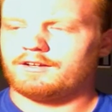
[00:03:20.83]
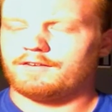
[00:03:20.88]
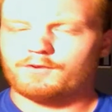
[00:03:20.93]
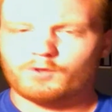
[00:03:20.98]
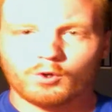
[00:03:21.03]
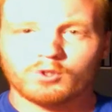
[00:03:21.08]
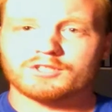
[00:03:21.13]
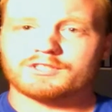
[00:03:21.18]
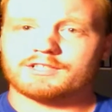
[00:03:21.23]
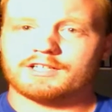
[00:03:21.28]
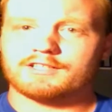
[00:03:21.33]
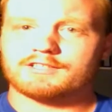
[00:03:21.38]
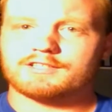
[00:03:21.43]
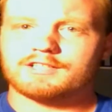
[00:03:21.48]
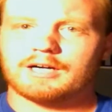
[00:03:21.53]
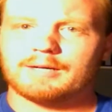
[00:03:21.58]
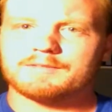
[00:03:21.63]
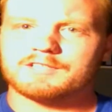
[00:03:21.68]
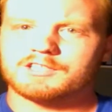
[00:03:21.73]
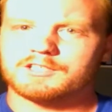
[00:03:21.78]
of course that
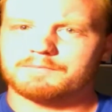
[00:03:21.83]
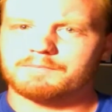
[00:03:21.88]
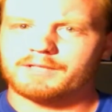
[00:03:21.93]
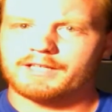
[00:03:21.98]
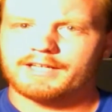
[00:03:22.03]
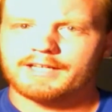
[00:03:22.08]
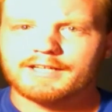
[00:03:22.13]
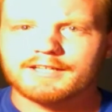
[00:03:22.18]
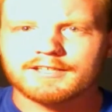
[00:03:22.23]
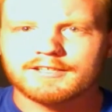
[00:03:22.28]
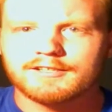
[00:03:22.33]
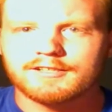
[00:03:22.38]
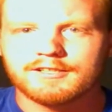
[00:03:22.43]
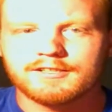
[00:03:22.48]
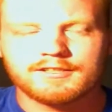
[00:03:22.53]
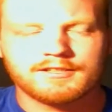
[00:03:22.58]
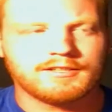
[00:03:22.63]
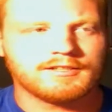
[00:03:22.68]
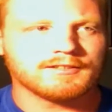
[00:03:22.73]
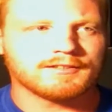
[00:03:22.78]
stops his blade,
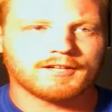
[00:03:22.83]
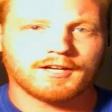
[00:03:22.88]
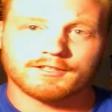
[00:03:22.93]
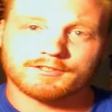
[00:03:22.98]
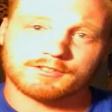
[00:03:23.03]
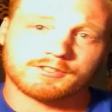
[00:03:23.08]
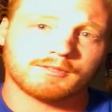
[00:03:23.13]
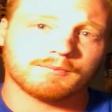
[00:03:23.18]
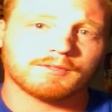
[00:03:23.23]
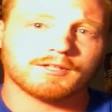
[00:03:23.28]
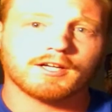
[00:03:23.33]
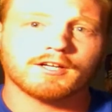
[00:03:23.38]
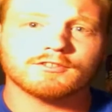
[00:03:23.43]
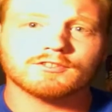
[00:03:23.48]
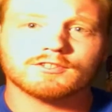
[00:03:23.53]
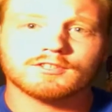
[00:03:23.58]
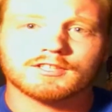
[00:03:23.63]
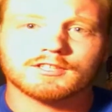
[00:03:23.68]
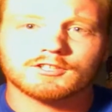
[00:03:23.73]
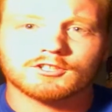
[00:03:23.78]
causes something
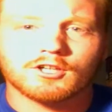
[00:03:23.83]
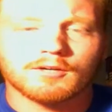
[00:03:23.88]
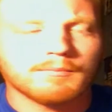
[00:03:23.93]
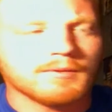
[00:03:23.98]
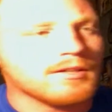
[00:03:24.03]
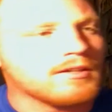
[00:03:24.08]
else to get sharp,